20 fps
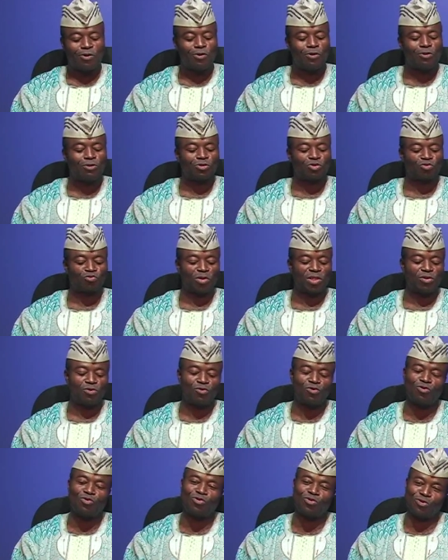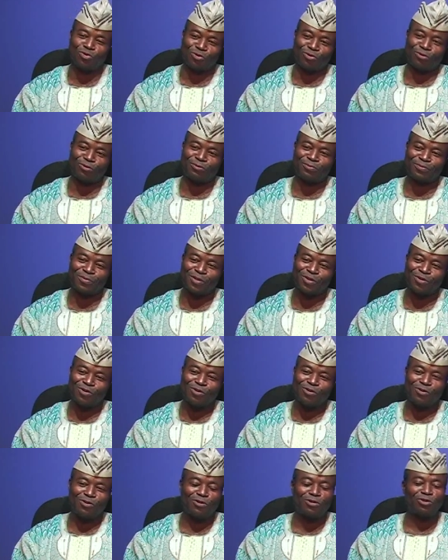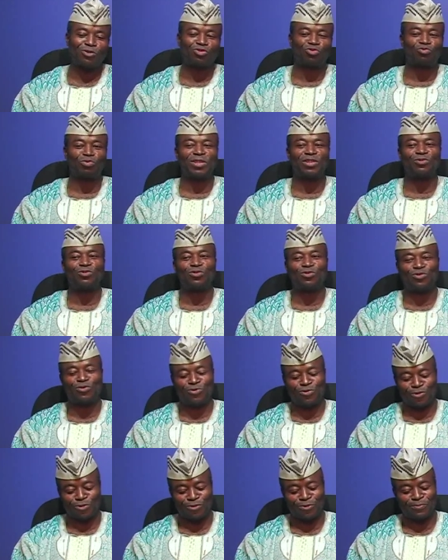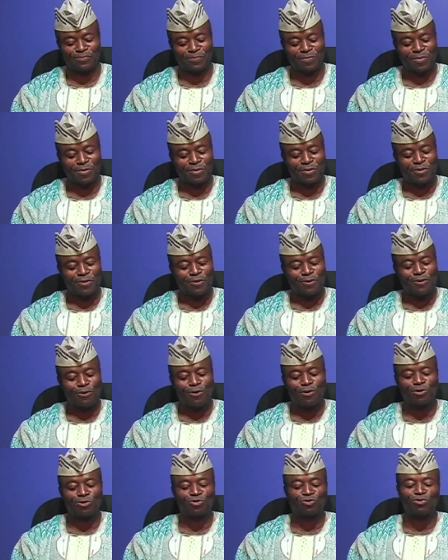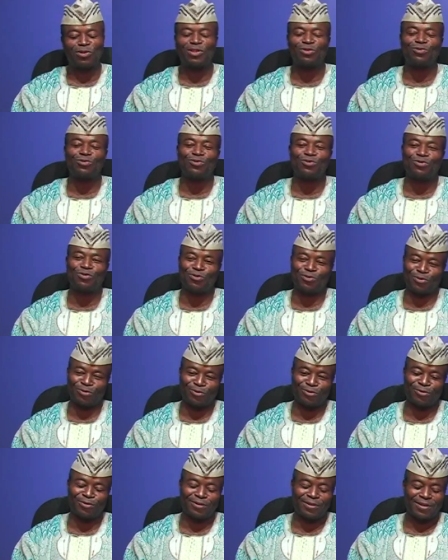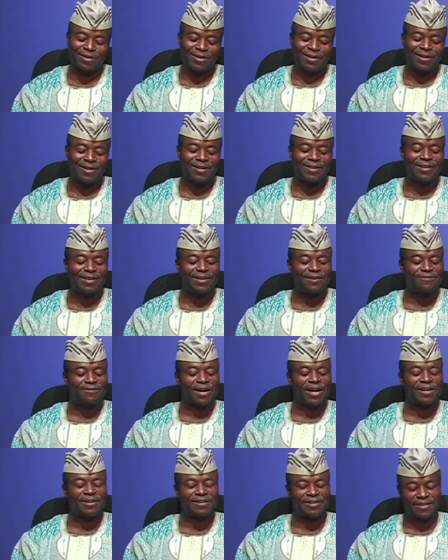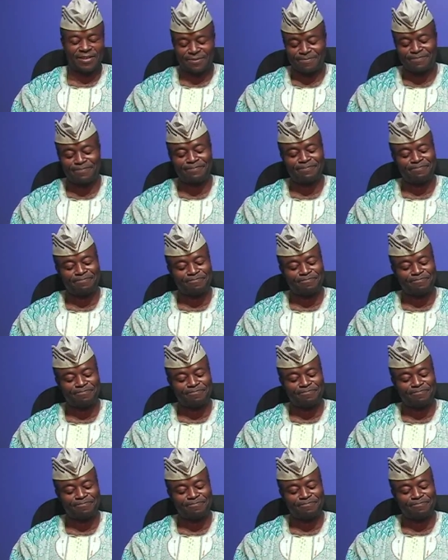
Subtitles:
Oh sweet Uhuru, oh sweet Uhuru, oh sweet Uhuru delivered him.